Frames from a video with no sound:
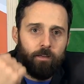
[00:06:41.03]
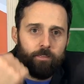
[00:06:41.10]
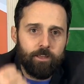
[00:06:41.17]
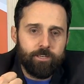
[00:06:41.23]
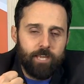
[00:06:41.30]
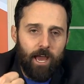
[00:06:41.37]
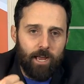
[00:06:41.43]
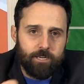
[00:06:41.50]
The
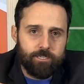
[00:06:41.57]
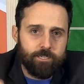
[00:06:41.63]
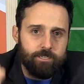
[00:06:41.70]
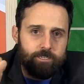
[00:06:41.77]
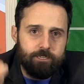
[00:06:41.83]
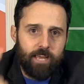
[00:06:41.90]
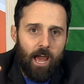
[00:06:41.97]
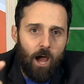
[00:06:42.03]

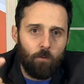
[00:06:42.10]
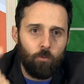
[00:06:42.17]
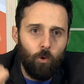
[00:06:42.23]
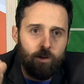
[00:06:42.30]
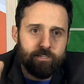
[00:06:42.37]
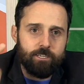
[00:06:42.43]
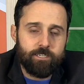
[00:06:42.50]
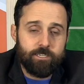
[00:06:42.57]
Texans,
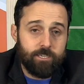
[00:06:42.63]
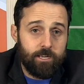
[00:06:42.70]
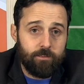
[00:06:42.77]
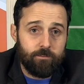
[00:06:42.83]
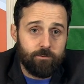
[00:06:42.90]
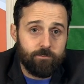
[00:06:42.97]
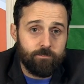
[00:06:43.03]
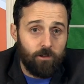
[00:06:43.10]
Cowboys, and
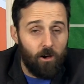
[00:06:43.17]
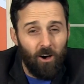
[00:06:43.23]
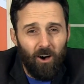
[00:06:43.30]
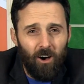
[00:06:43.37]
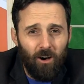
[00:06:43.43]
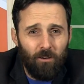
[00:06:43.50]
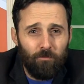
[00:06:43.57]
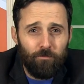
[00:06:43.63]
Steelers
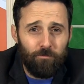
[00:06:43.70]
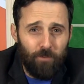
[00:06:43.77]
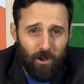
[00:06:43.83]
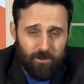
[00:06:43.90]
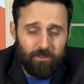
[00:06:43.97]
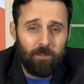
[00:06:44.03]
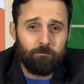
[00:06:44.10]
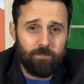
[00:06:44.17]
all
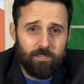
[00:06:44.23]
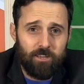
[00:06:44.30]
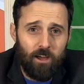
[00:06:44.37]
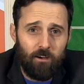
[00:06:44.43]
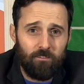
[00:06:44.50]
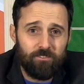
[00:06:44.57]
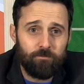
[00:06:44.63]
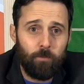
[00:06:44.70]
fucked
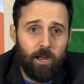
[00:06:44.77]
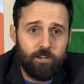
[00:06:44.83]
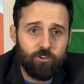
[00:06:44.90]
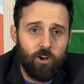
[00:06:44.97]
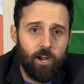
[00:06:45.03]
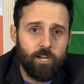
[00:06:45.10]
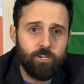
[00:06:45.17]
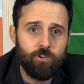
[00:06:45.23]
themselves by
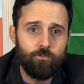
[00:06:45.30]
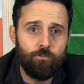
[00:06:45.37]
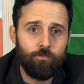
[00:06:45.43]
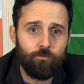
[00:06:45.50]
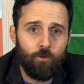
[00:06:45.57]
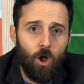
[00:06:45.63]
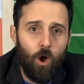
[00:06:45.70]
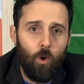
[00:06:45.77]
trying to
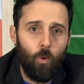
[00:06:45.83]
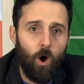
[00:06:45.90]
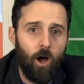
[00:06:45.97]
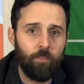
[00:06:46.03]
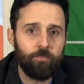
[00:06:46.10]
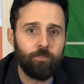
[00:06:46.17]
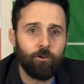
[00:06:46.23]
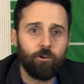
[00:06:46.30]
throw
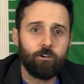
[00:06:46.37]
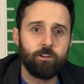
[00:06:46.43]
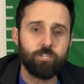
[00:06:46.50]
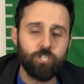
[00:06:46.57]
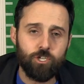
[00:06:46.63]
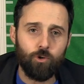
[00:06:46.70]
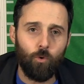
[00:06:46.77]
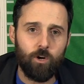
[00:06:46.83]
on third
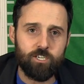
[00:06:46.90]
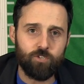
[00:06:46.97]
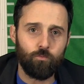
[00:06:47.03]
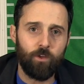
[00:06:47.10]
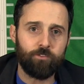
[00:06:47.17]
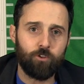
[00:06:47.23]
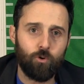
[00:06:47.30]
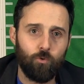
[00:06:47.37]
and shorts
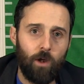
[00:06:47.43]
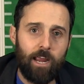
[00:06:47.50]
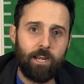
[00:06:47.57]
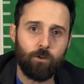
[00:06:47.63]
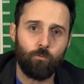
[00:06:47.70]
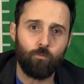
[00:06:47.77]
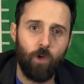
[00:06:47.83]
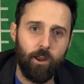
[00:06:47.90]
with
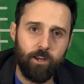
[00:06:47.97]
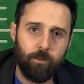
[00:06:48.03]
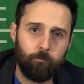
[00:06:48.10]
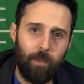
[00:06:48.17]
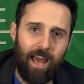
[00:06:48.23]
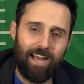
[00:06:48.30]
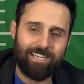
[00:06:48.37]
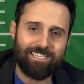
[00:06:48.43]
great running
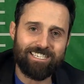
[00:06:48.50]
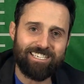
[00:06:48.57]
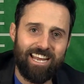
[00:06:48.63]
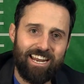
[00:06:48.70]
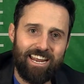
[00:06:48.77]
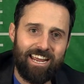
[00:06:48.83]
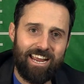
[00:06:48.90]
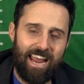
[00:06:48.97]
backs
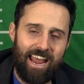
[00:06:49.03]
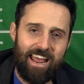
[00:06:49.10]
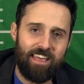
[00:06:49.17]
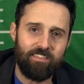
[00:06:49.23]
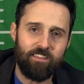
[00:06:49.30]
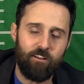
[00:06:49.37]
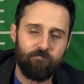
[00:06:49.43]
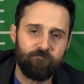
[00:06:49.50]
sitting
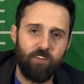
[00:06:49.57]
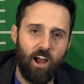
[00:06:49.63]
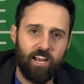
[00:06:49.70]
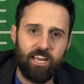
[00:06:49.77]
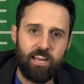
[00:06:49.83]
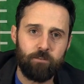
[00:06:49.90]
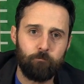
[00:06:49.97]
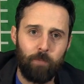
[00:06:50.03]
in their
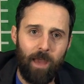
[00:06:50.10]
fucking